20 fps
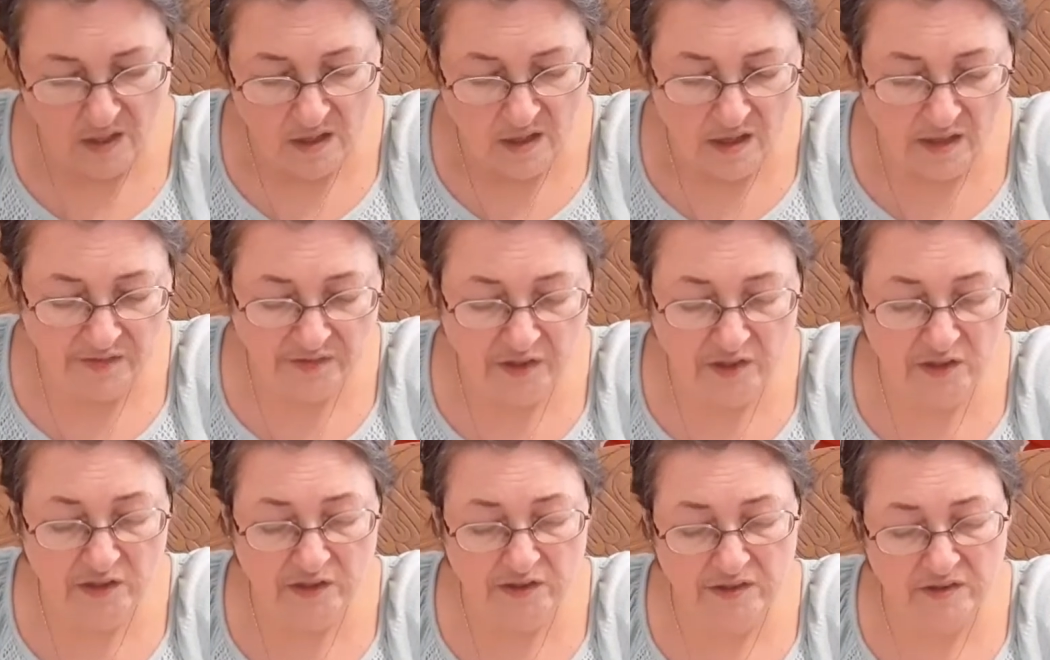it
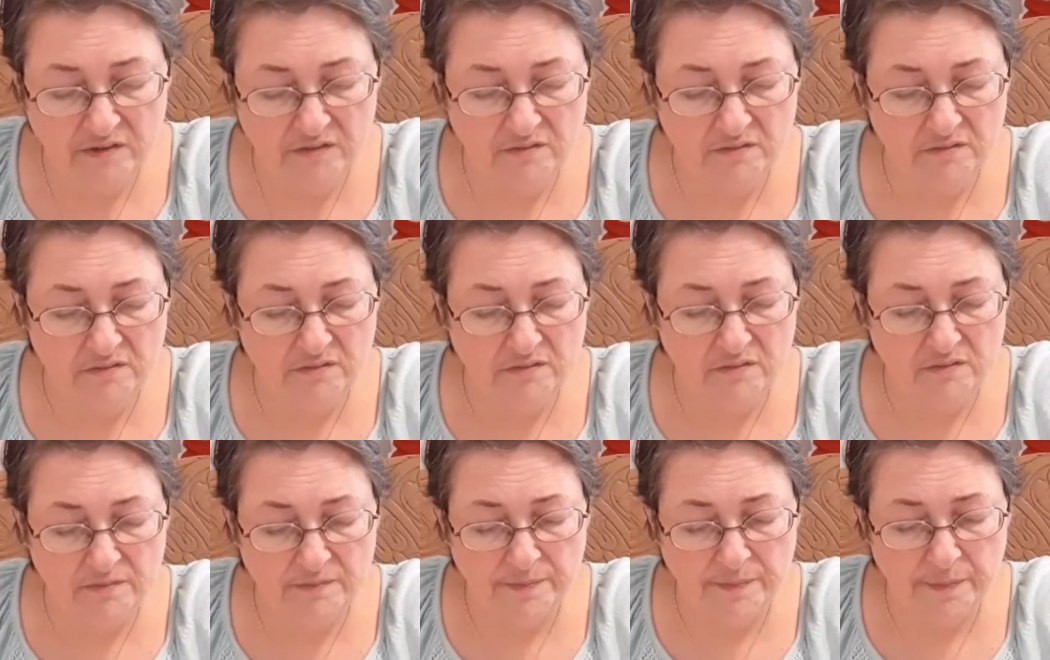says
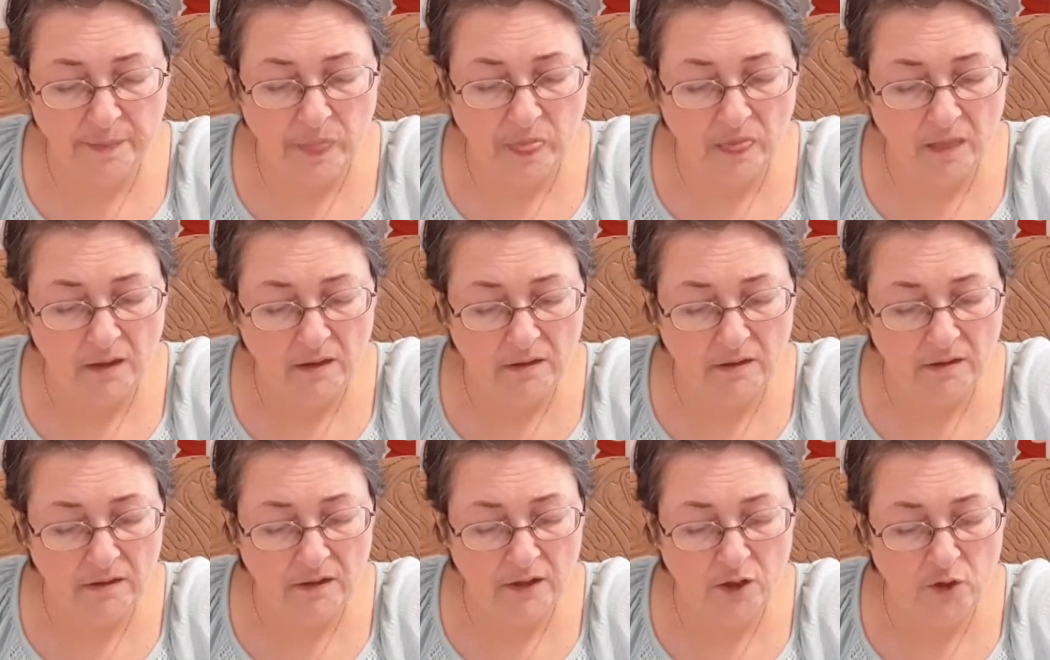
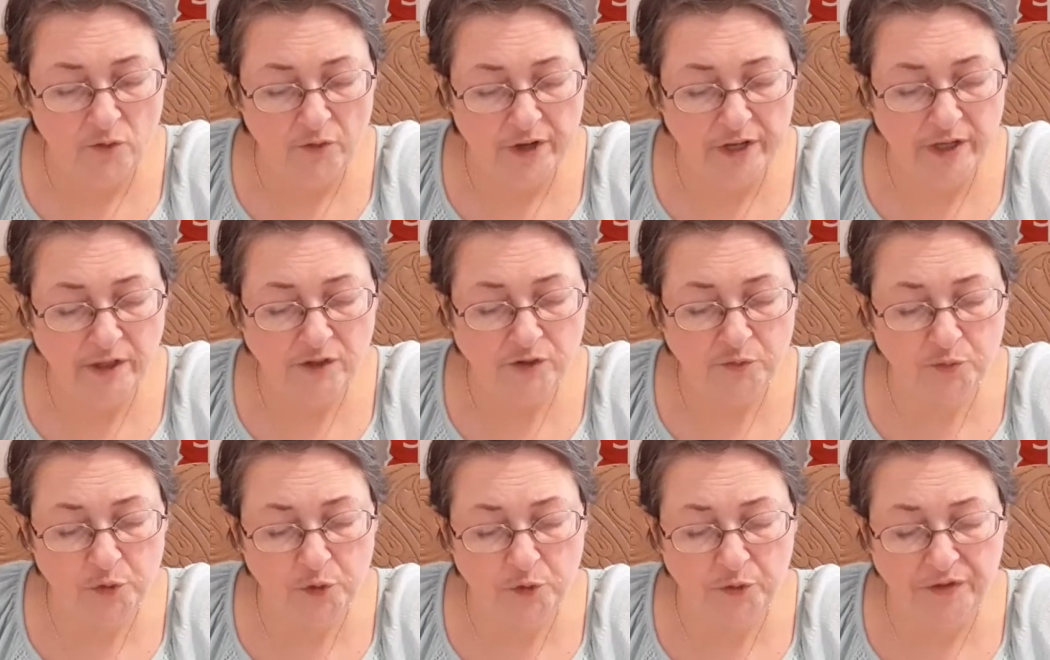earrings,
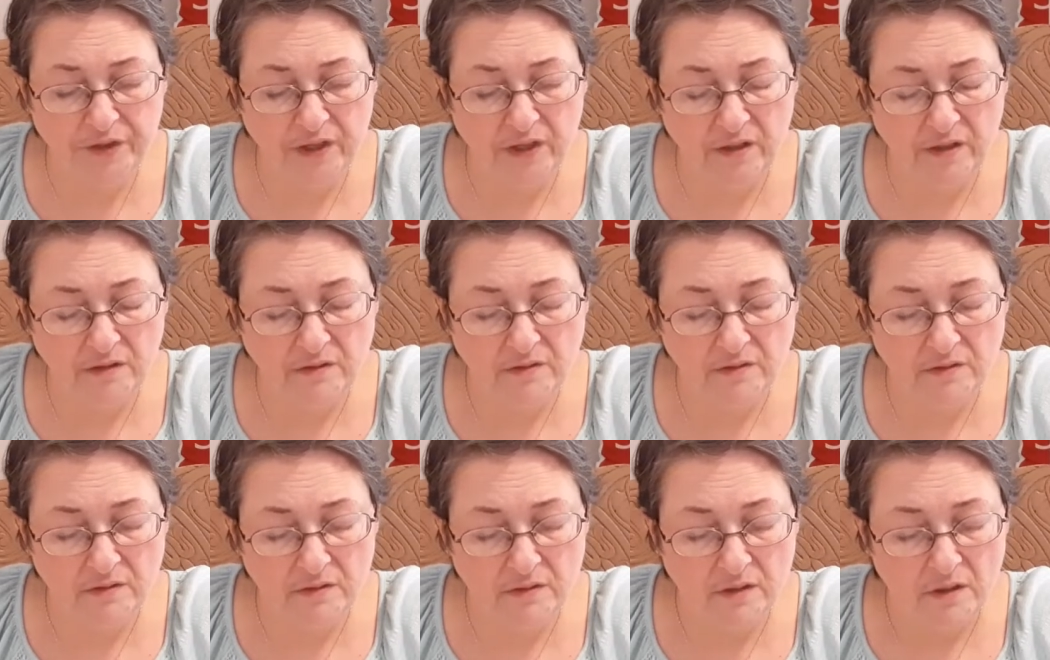Ruthie,
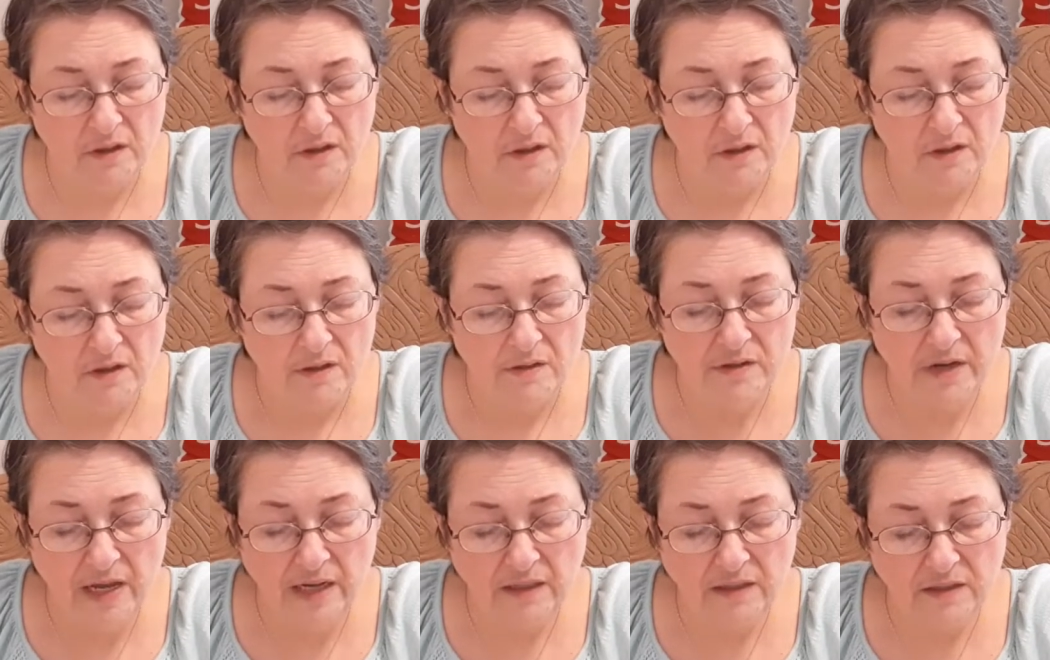
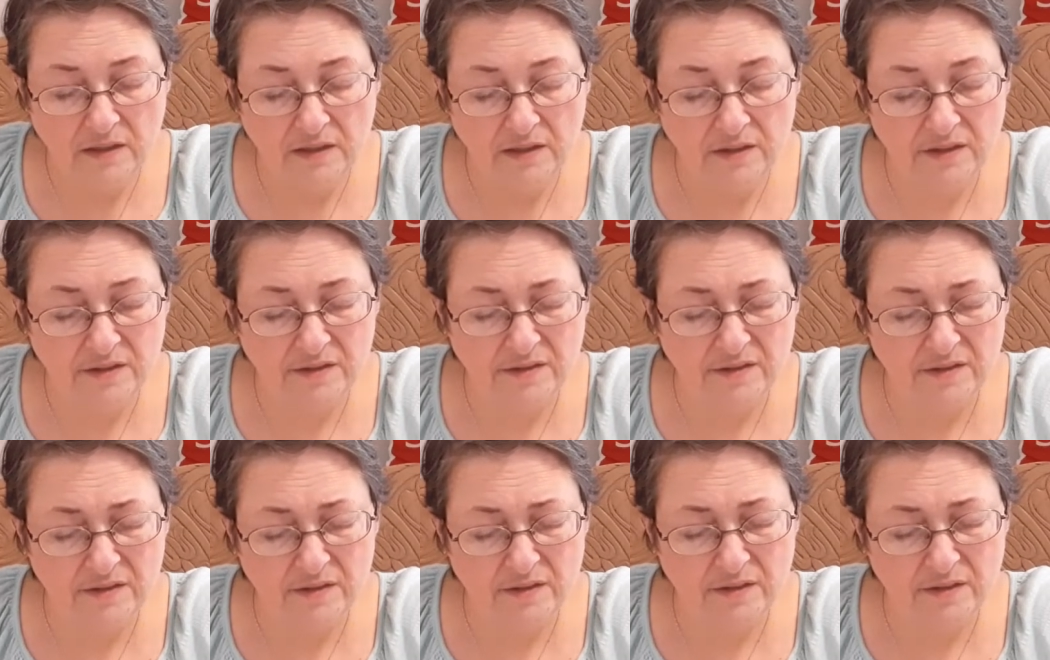necklace,